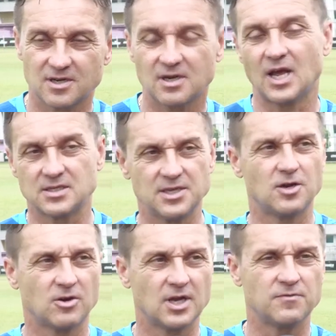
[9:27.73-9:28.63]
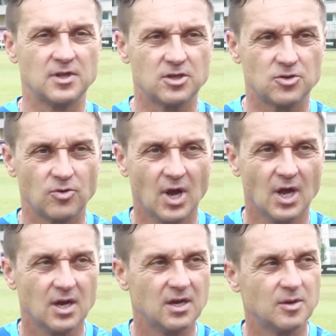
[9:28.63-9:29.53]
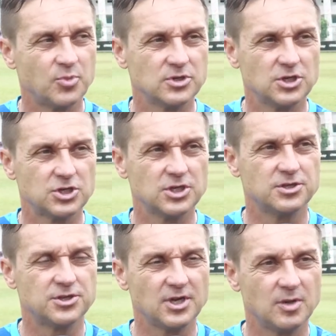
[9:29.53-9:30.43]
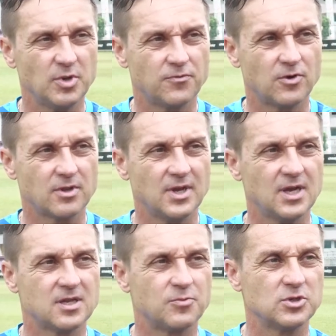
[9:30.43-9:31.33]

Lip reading: last year, okay, 22, position 3, before that,